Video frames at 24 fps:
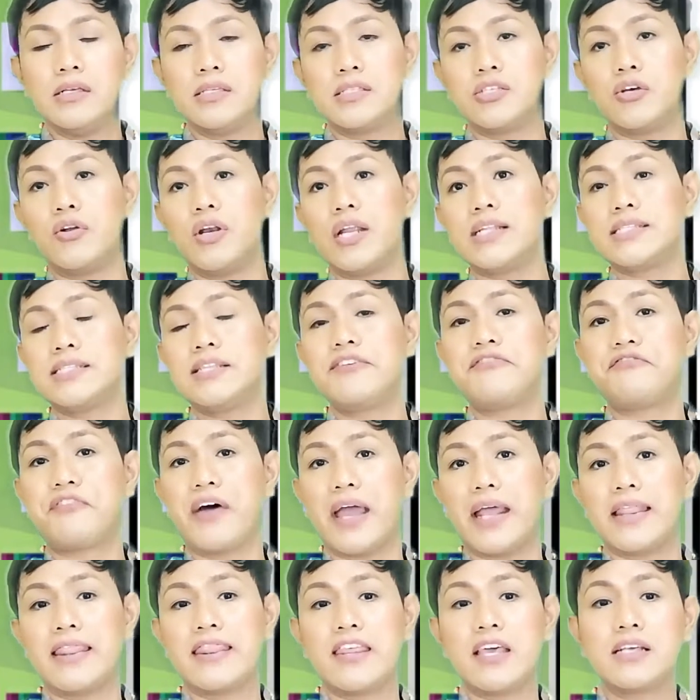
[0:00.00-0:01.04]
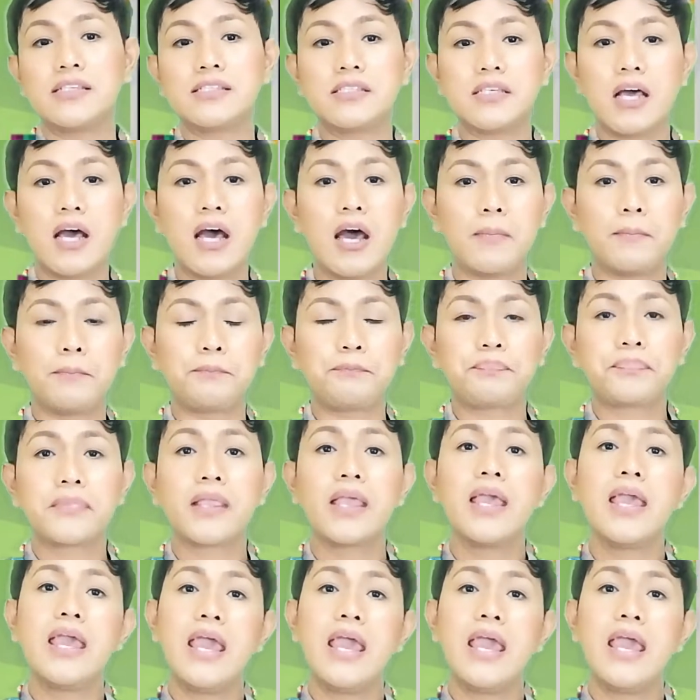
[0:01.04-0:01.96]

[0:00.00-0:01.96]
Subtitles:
So let's define things up.